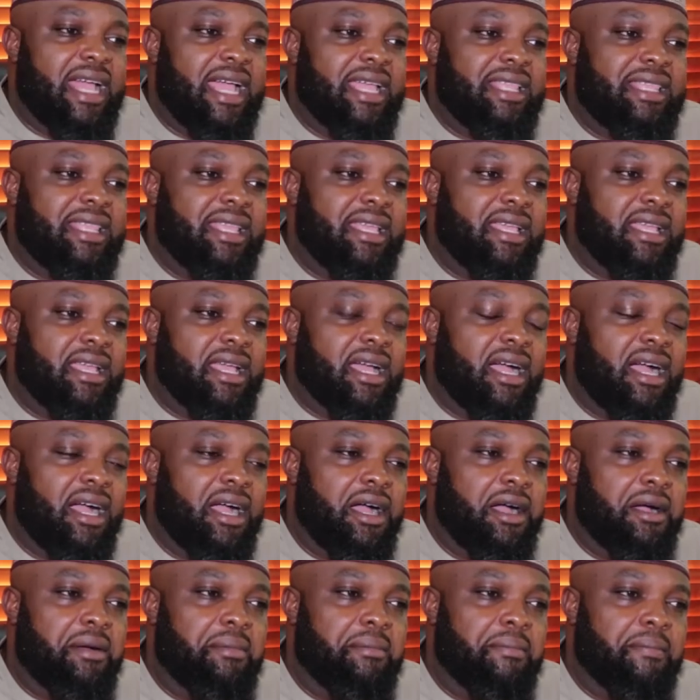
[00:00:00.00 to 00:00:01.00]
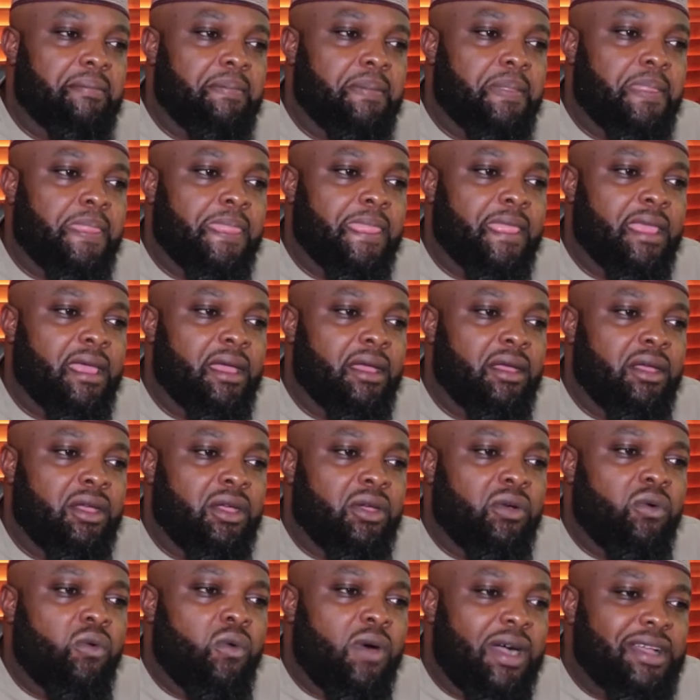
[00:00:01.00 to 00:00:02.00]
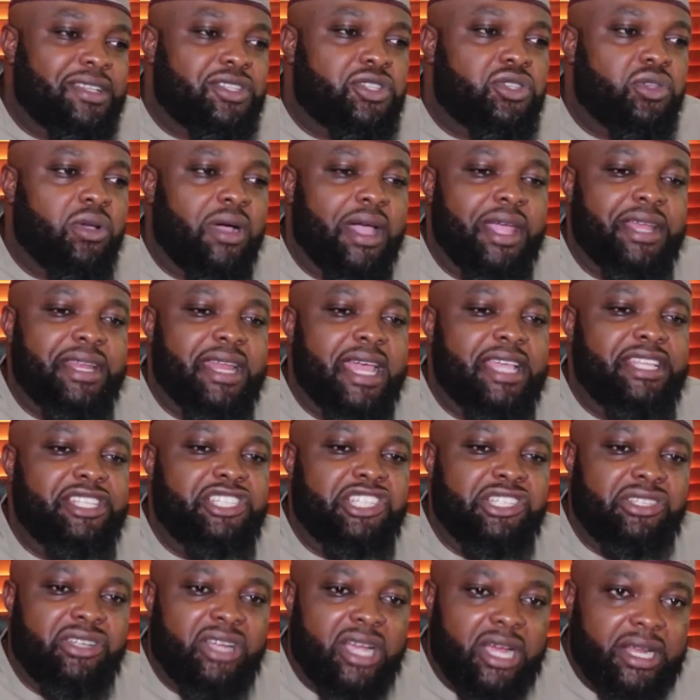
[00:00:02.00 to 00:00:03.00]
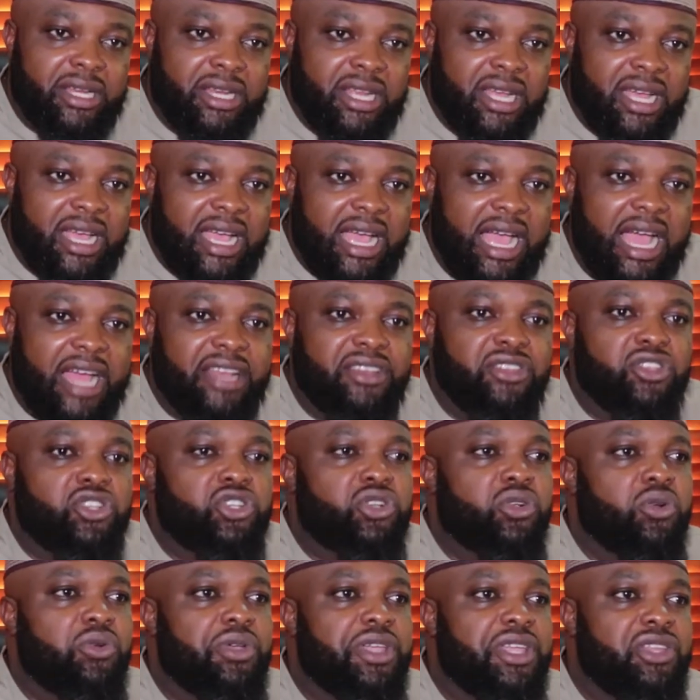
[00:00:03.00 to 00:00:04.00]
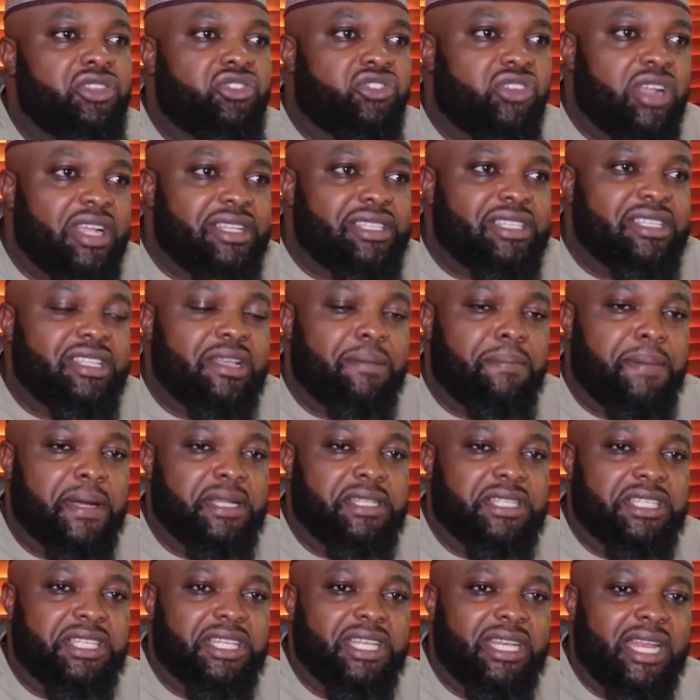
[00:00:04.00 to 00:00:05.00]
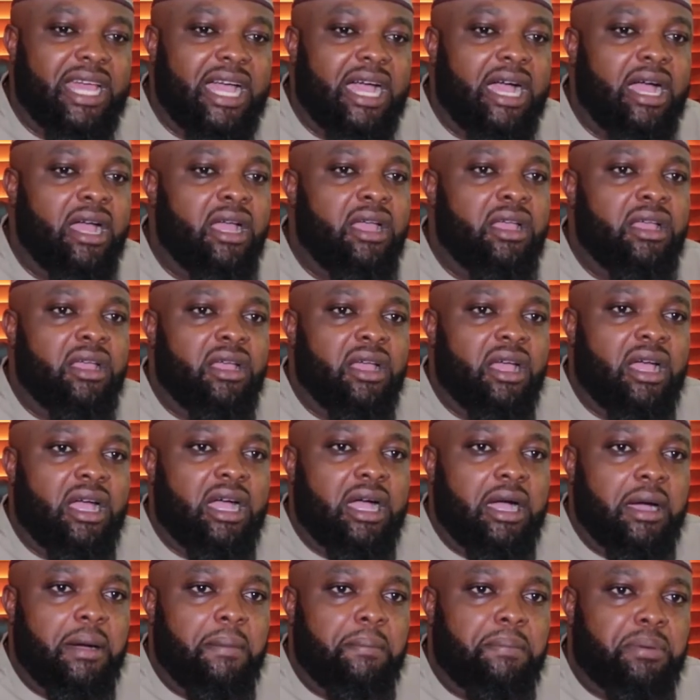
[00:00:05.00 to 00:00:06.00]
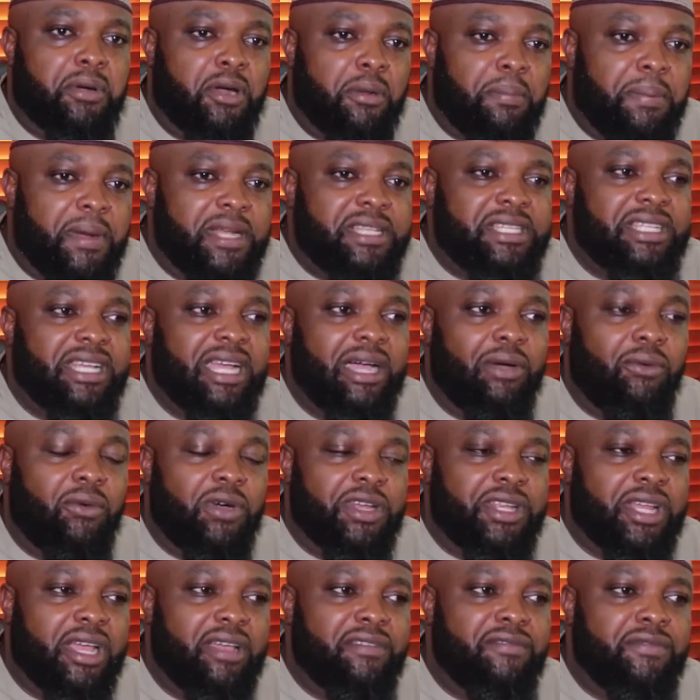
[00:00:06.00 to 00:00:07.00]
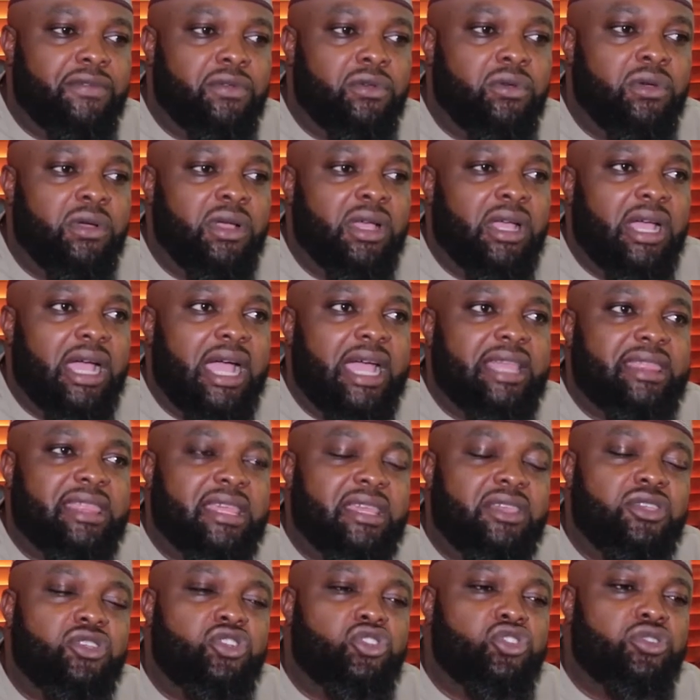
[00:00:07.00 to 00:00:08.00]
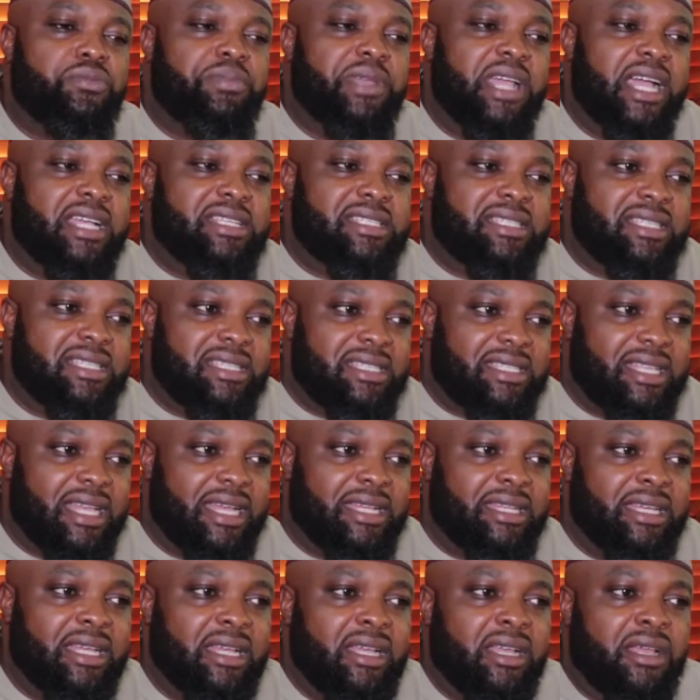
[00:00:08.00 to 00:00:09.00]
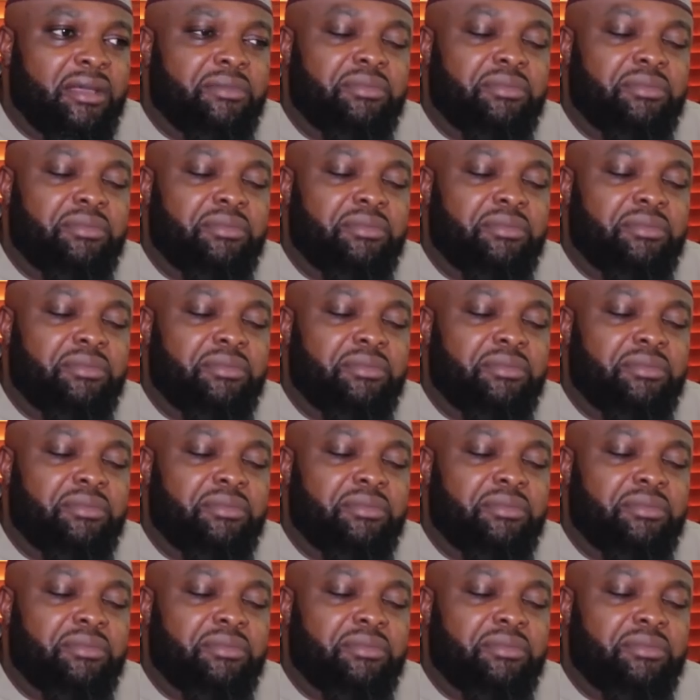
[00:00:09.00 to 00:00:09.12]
I think once you are a Nigerian and you show interest in a particular property and what have you, I think you should be assisted.